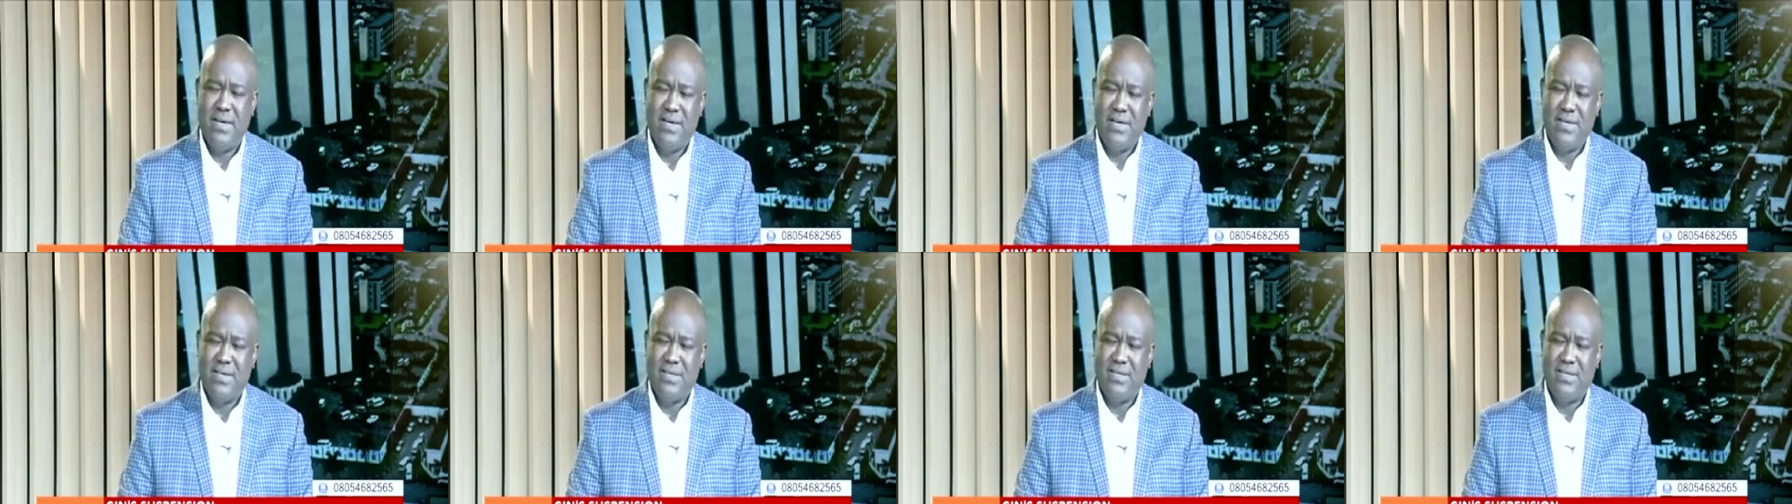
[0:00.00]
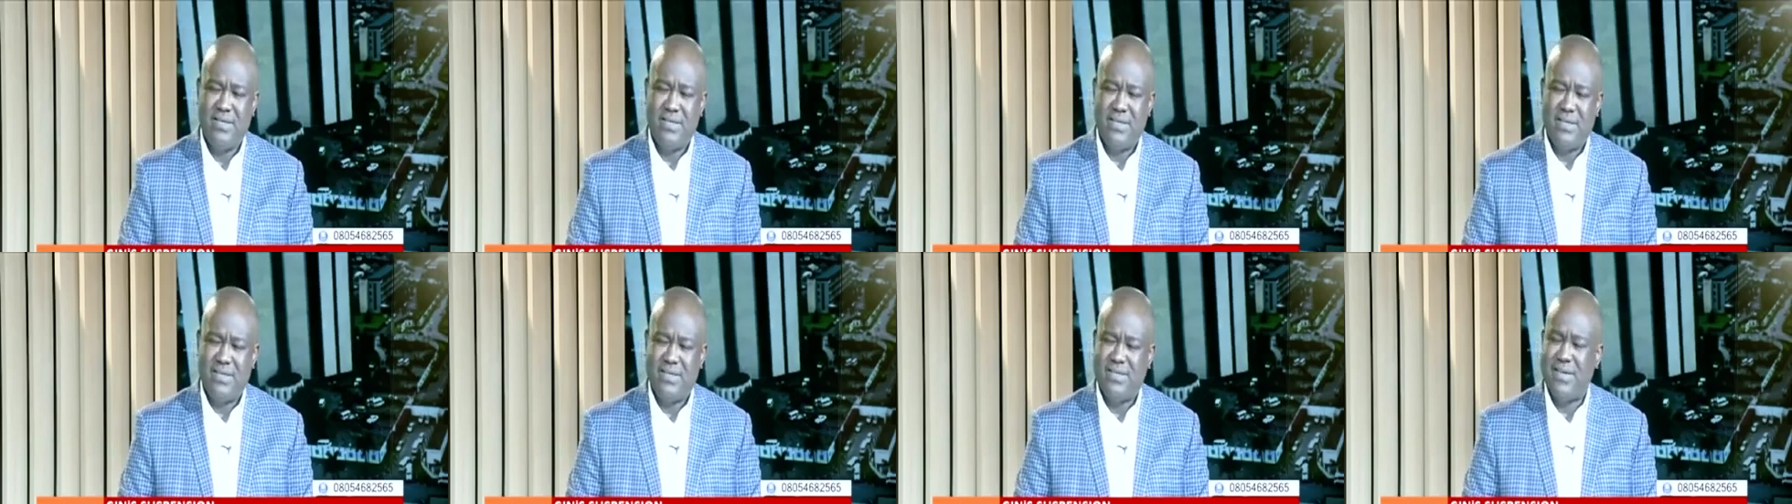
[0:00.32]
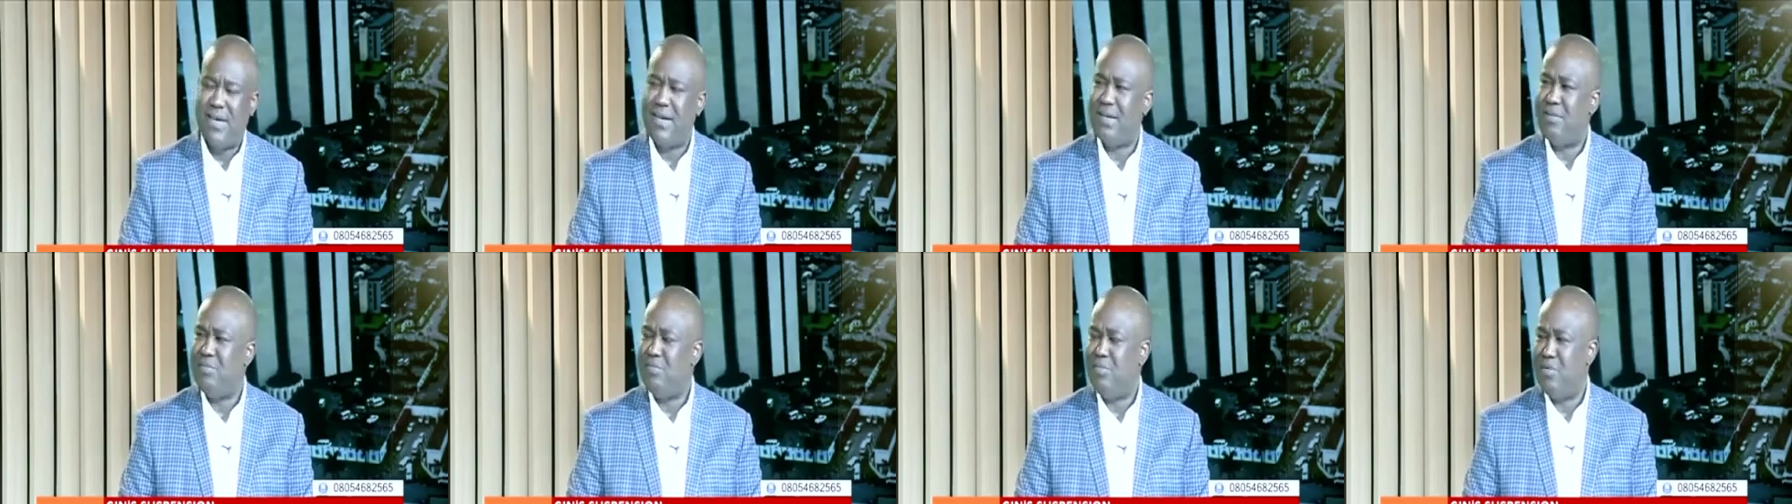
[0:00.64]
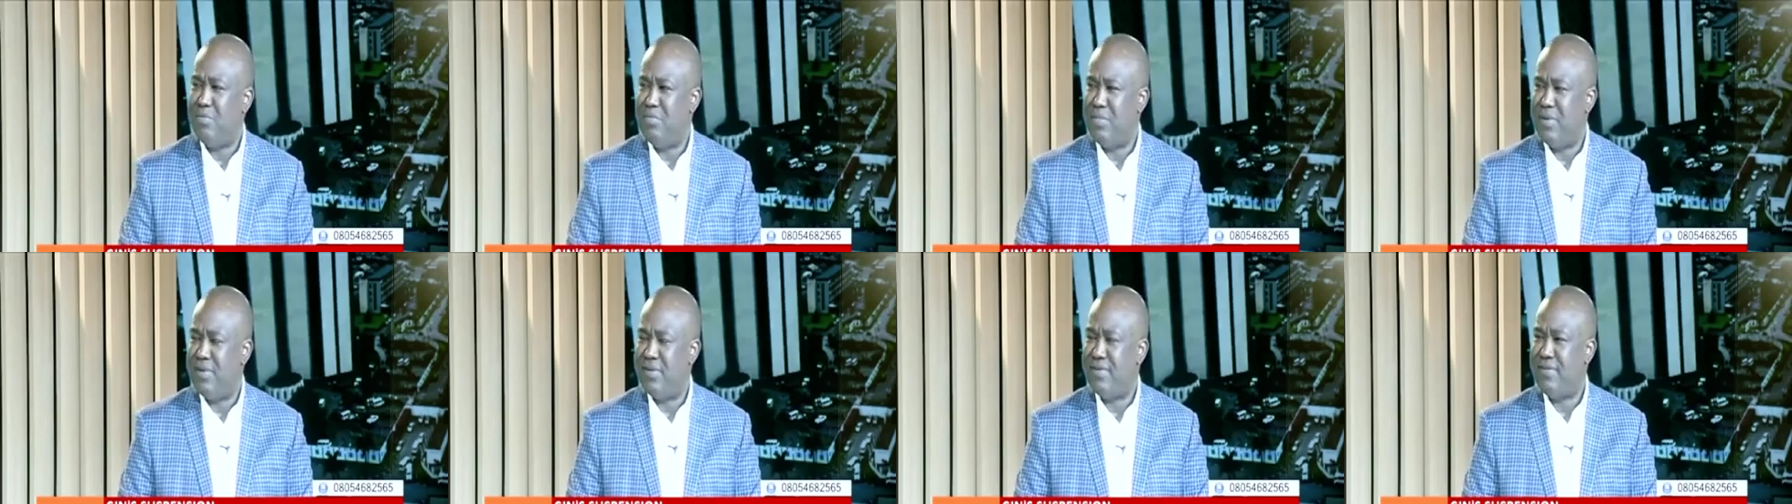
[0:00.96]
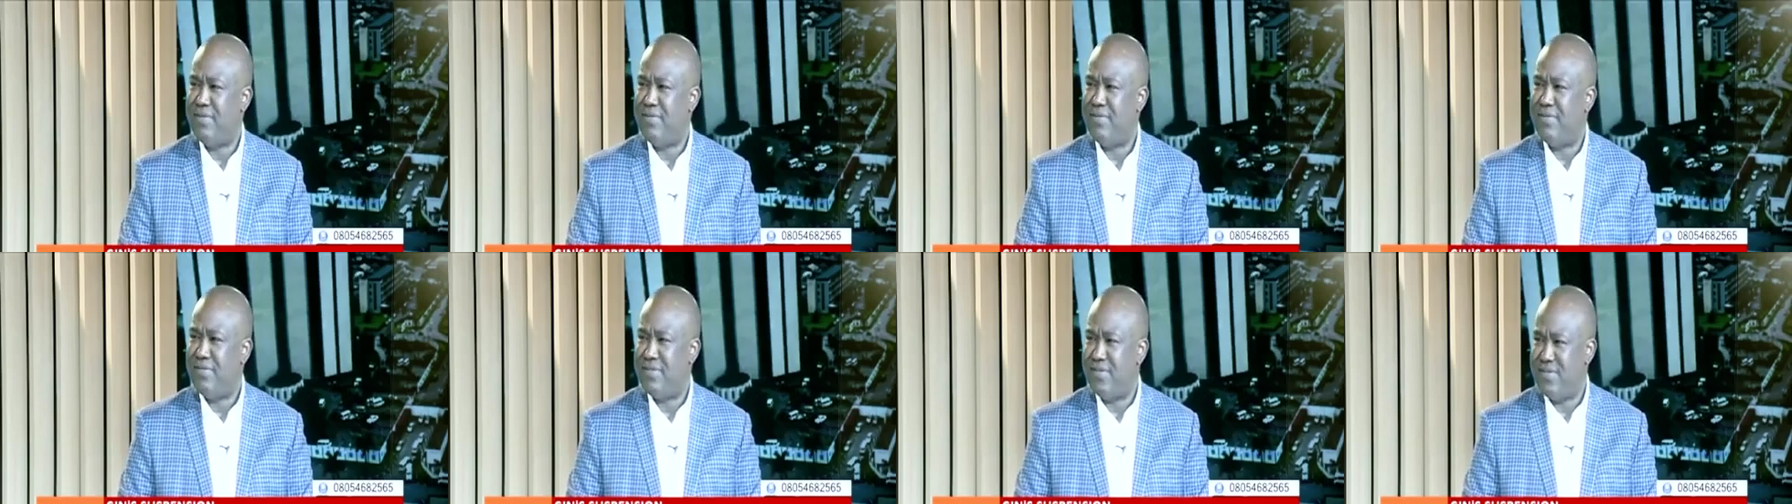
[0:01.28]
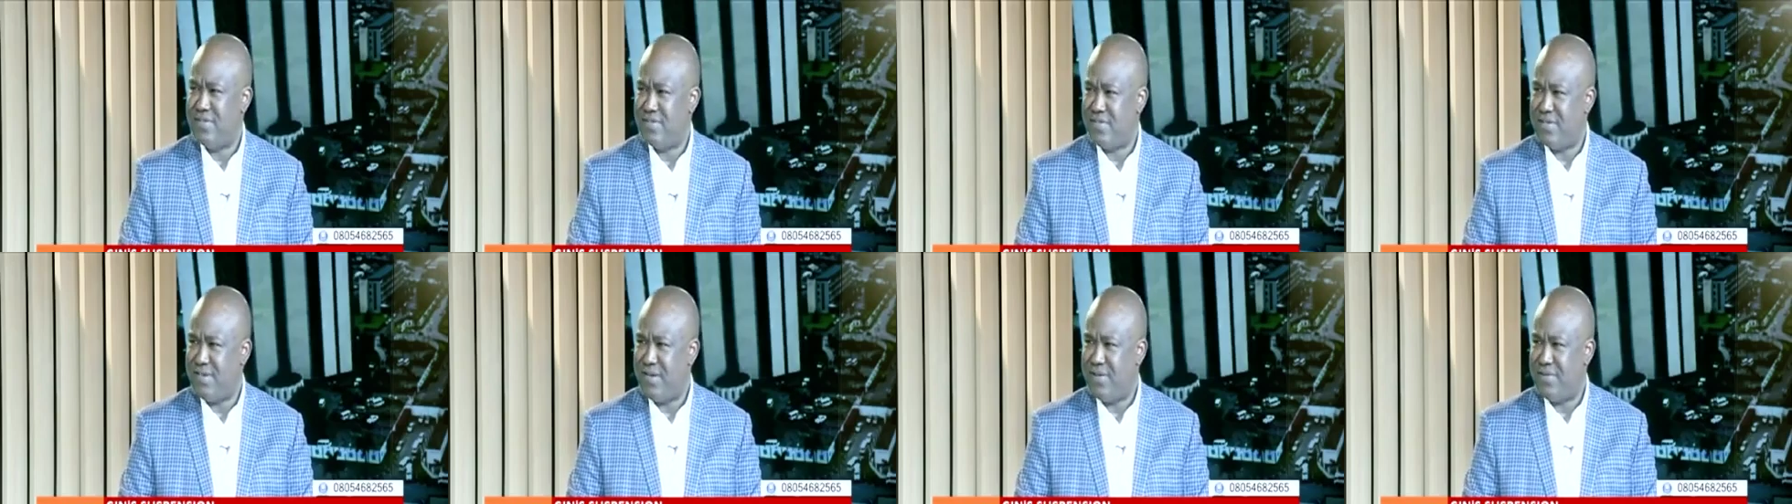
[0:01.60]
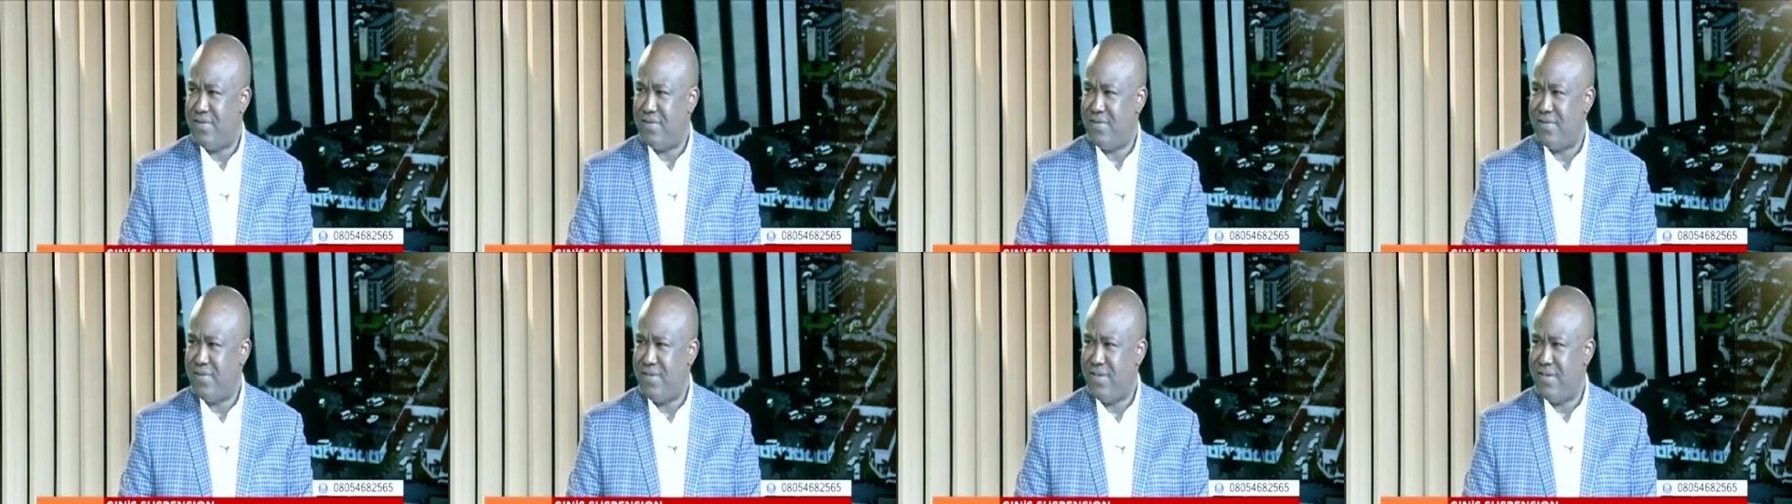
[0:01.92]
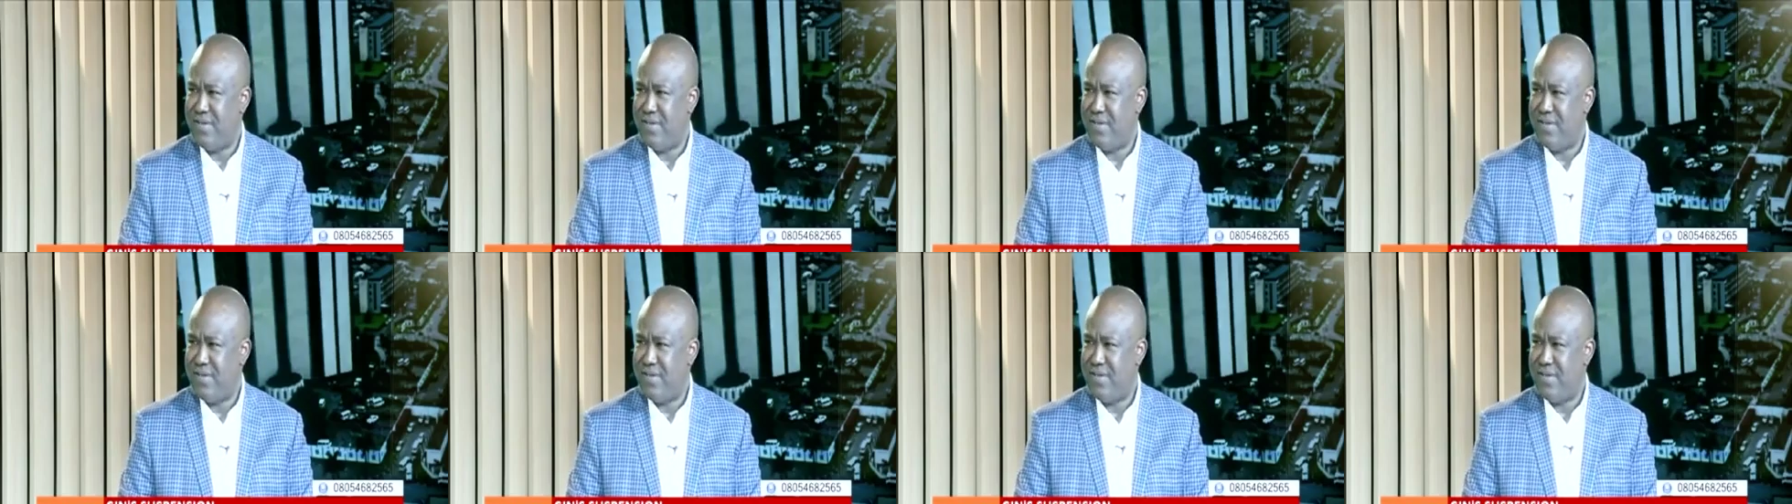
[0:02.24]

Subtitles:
It's a sad moment for this country,